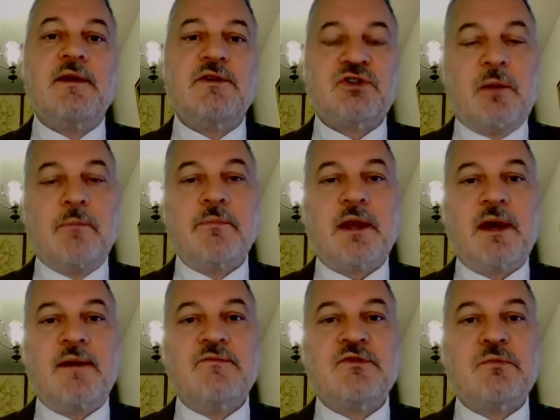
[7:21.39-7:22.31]

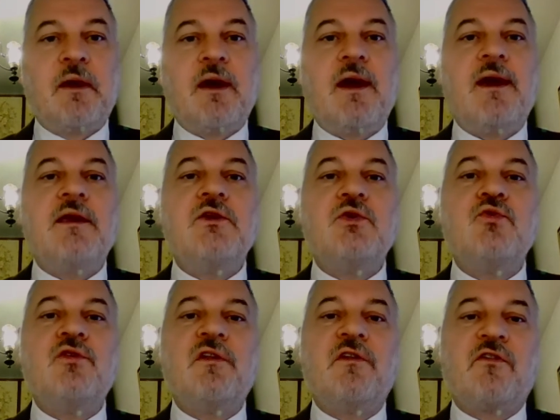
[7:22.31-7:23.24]
sometimes by
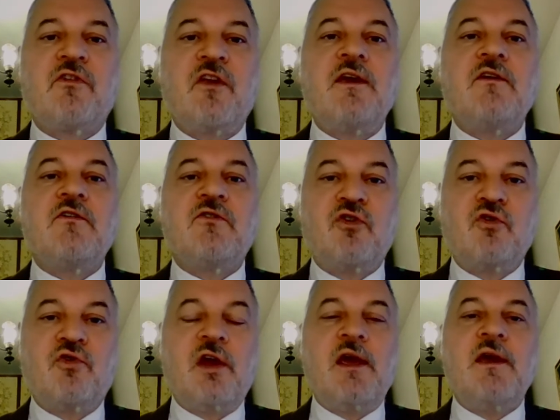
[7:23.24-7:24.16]
using sinks
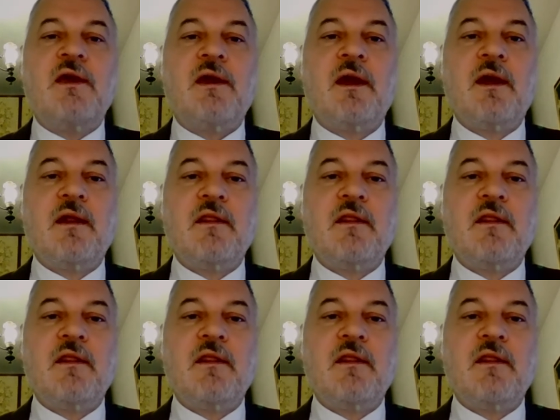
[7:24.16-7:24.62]
to take